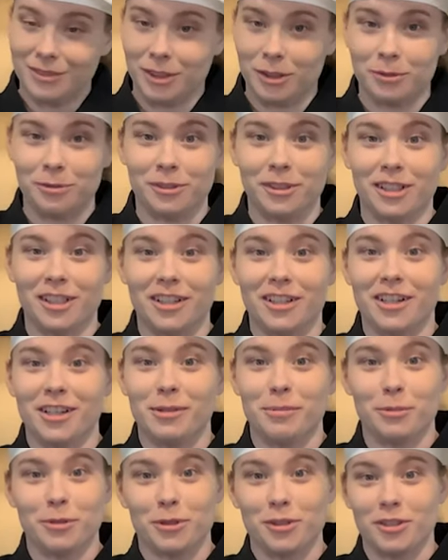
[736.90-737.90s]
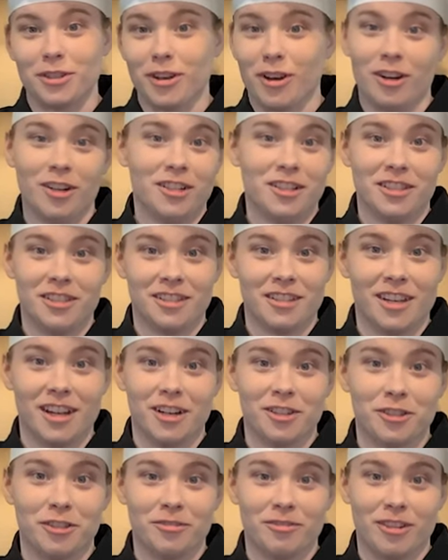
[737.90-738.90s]
Hopefully our neighbor's yard doesn't
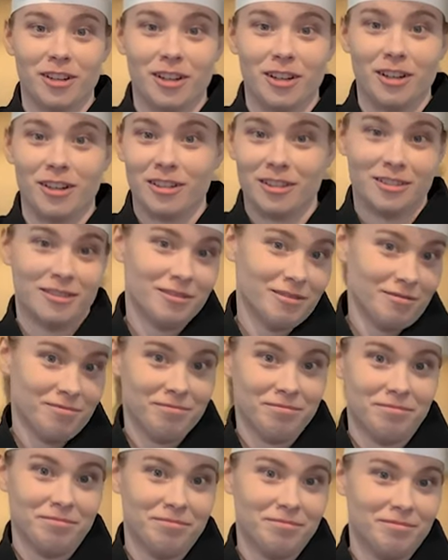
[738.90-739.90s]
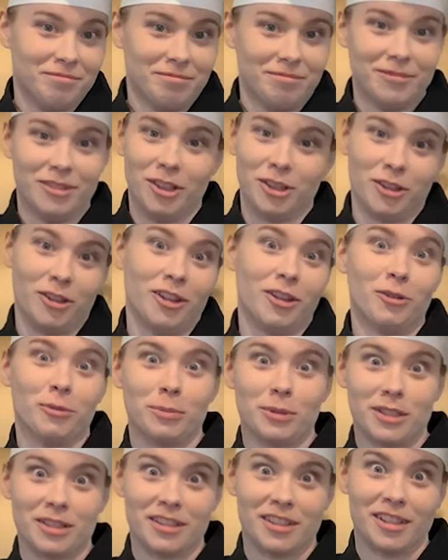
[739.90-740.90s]
catch on fire. Although that would
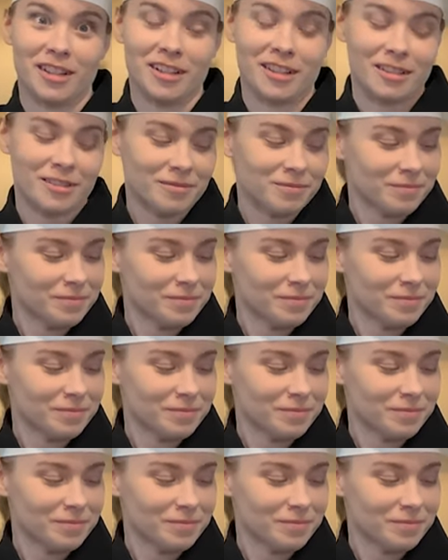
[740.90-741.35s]
be exciting.